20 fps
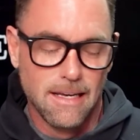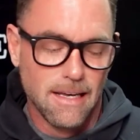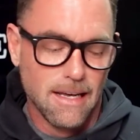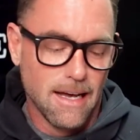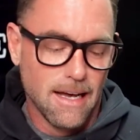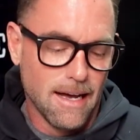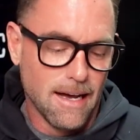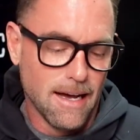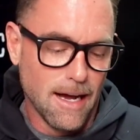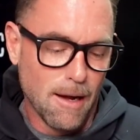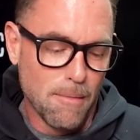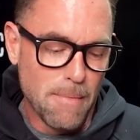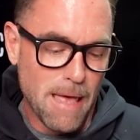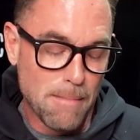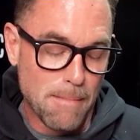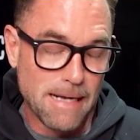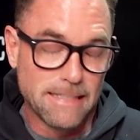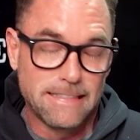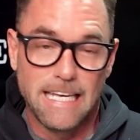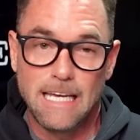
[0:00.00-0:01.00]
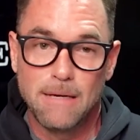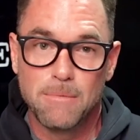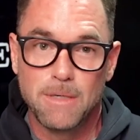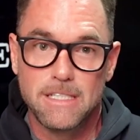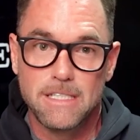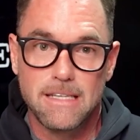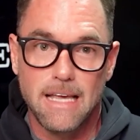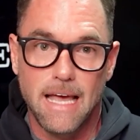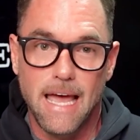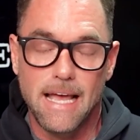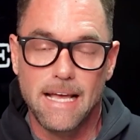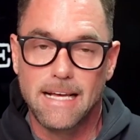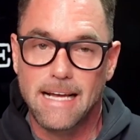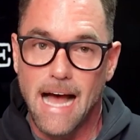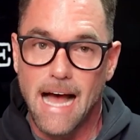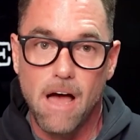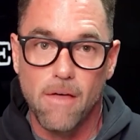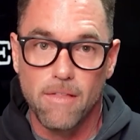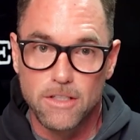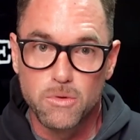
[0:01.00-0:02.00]
And my team would say,
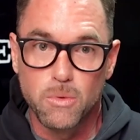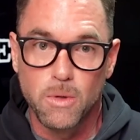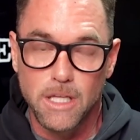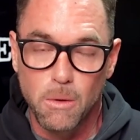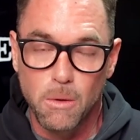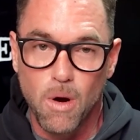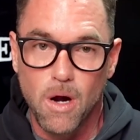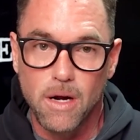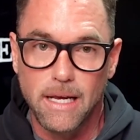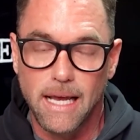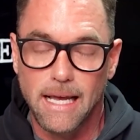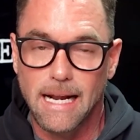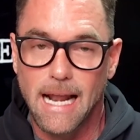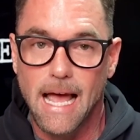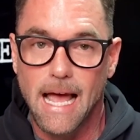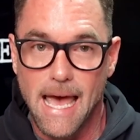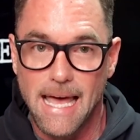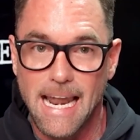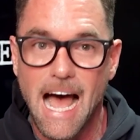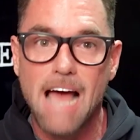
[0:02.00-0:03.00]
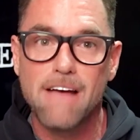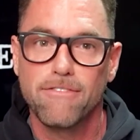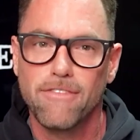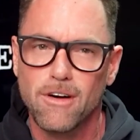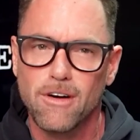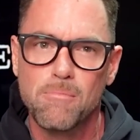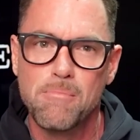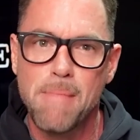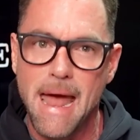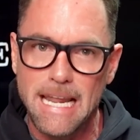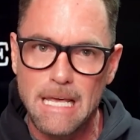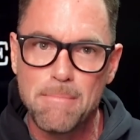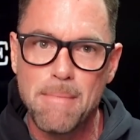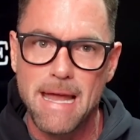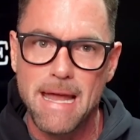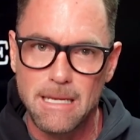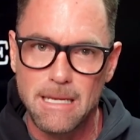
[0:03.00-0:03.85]
Kyle, it's really working. And I for many, many